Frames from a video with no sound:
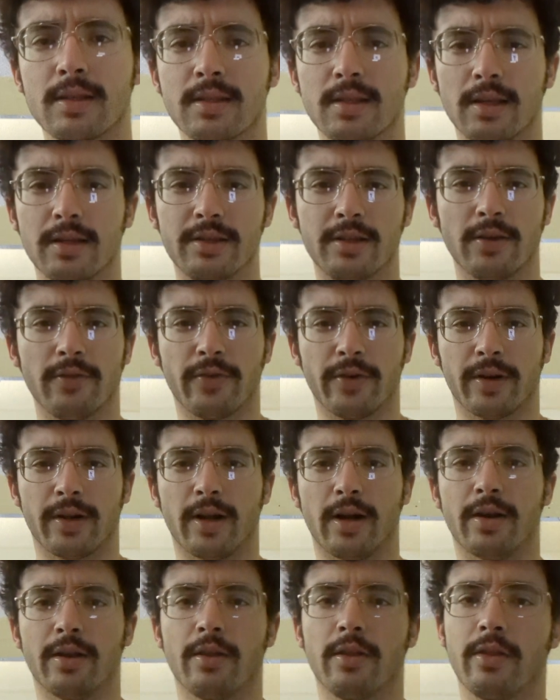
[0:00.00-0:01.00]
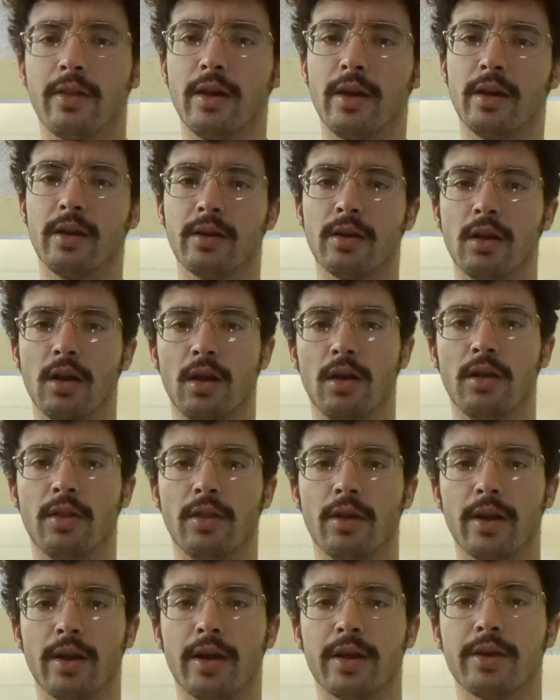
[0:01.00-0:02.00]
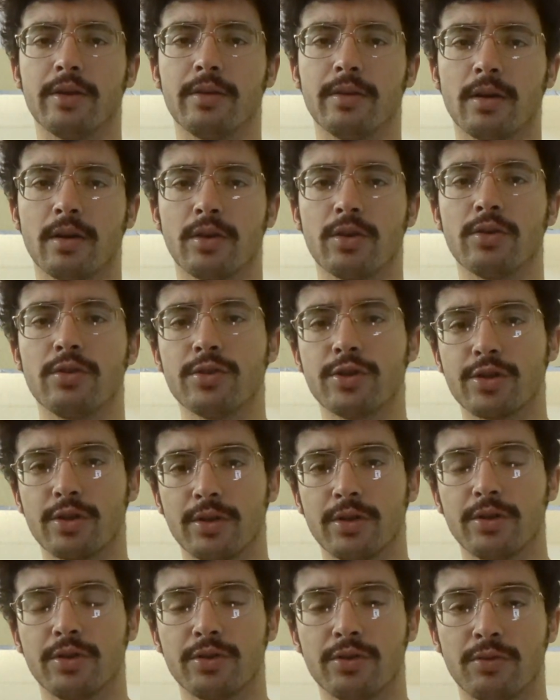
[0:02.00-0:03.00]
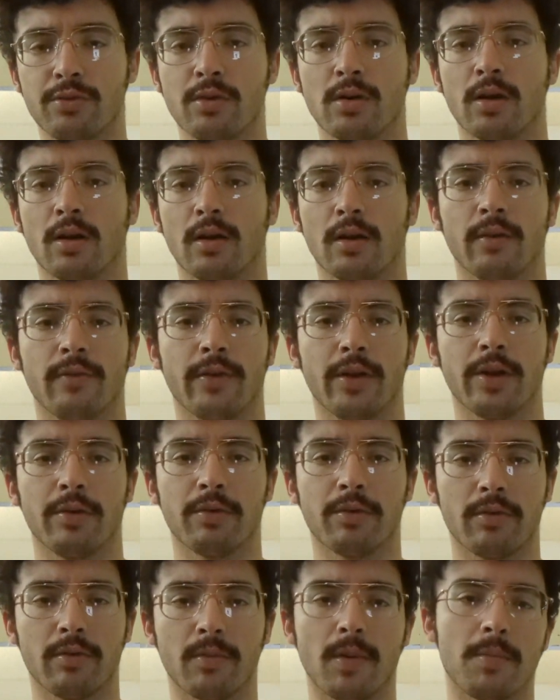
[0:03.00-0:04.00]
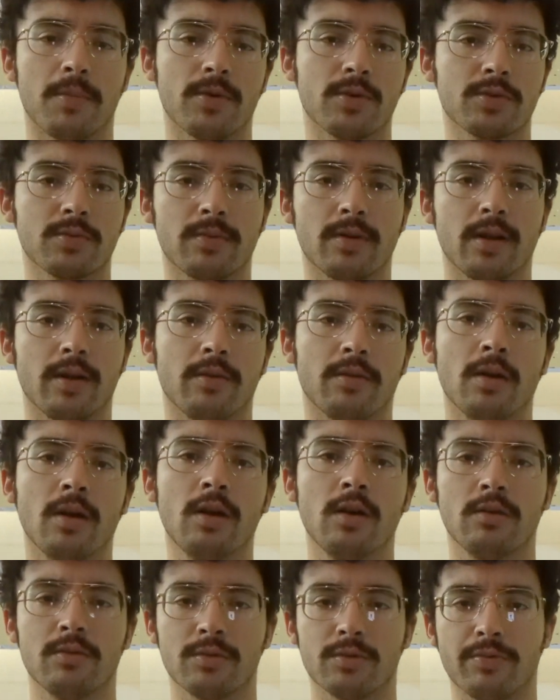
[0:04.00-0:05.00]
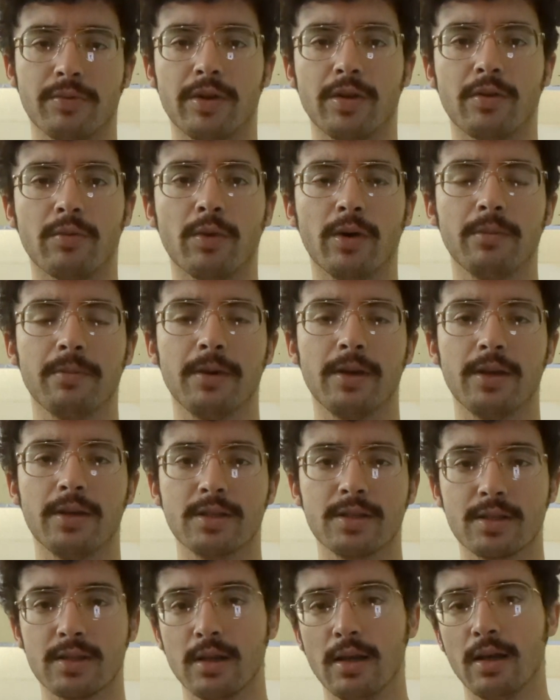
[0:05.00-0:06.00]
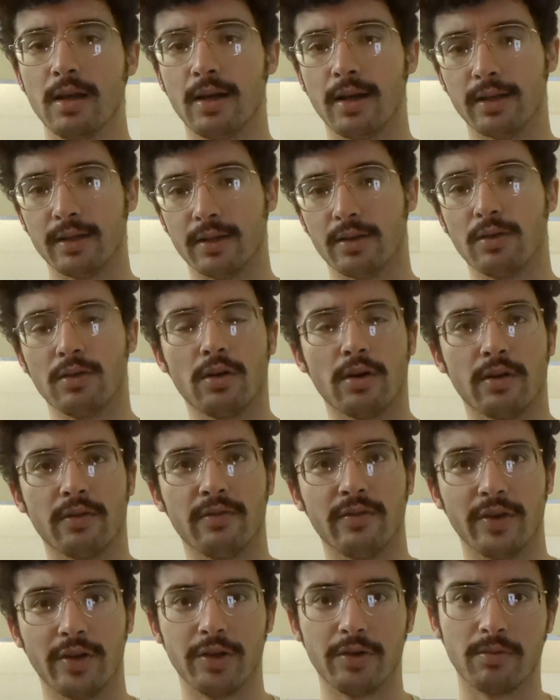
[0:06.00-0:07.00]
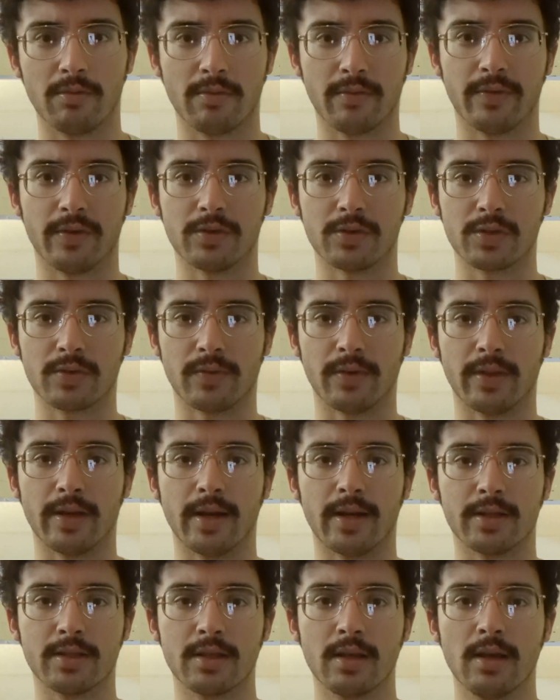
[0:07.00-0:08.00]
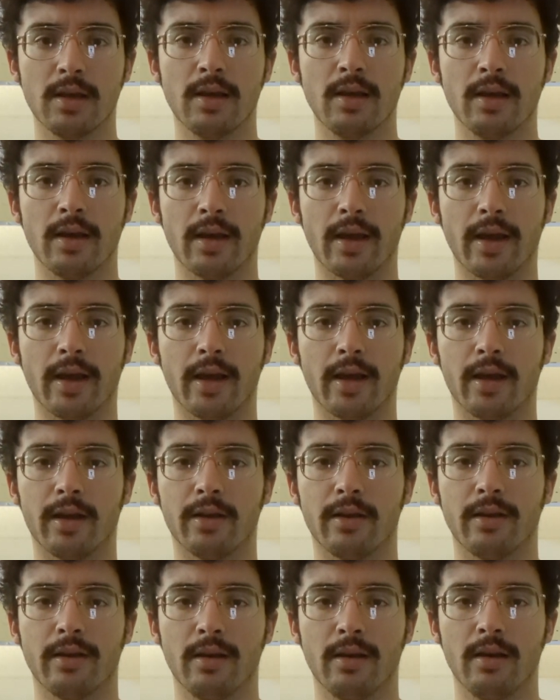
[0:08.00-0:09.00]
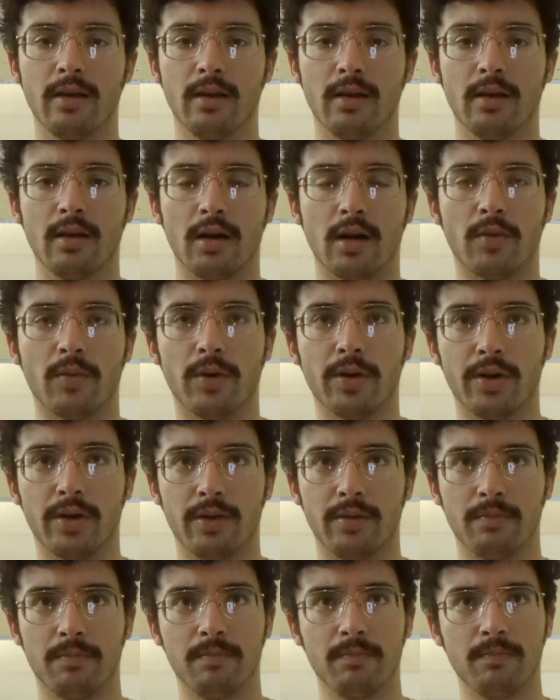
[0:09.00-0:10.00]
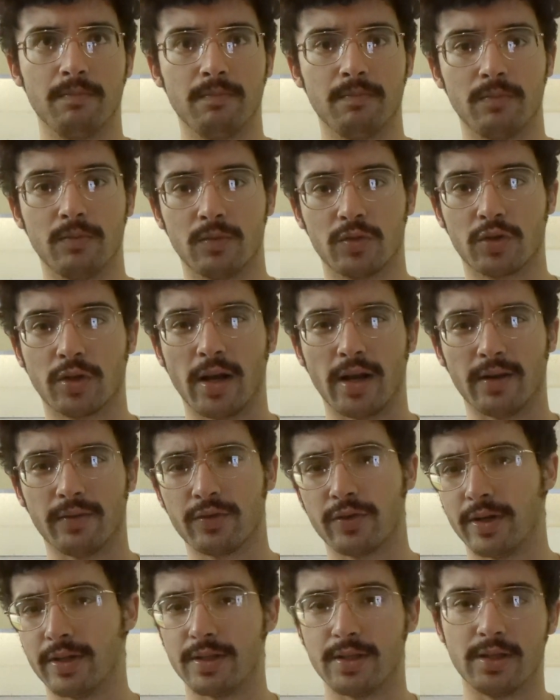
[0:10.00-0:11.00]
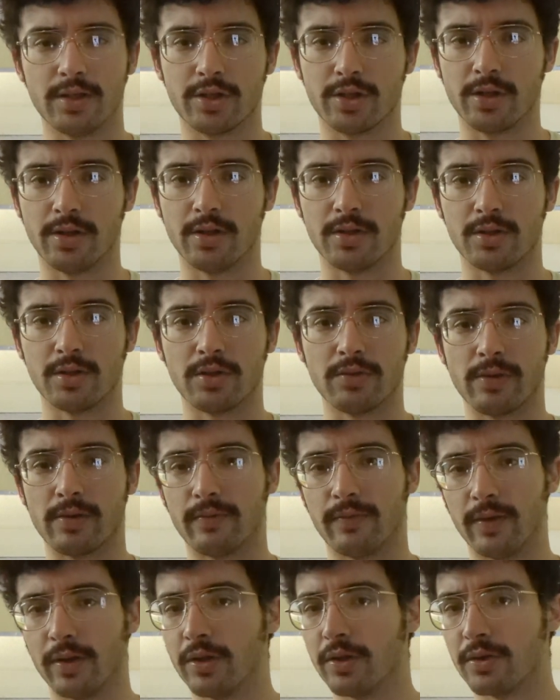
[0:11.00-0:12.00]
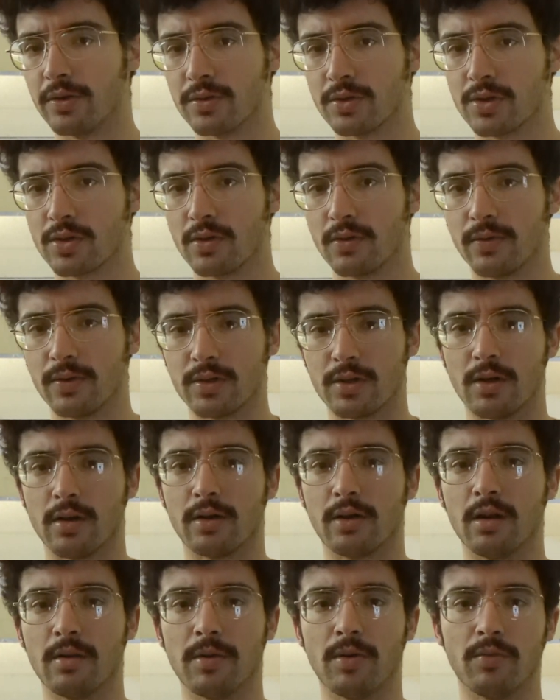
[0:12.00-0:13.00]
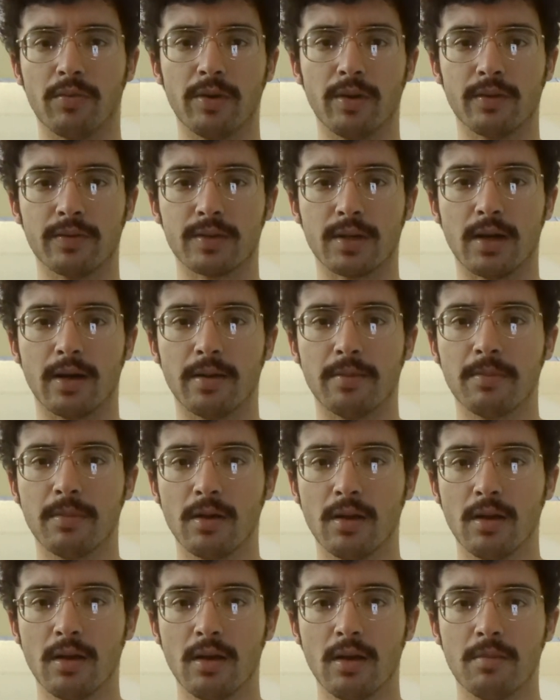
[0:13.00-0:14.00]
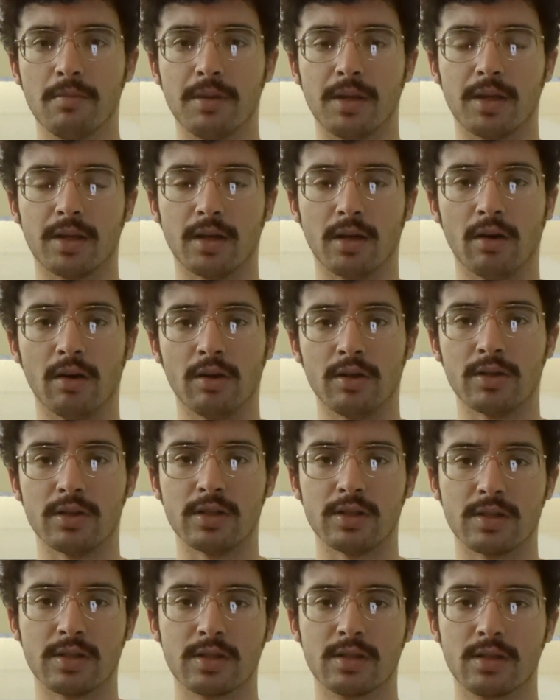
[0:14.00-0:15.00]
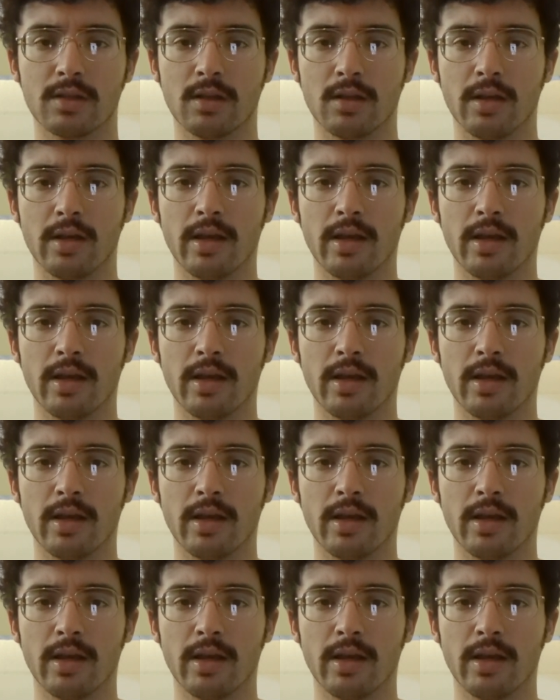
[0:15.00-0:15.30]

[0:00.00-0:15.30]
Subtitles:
This is a different kind of thing that I usually do. If anyone remembers when I was reading One Piece, I did a lot of video reviews for that. And I want to kind of transition into doing videos for talking about Wheel of Time because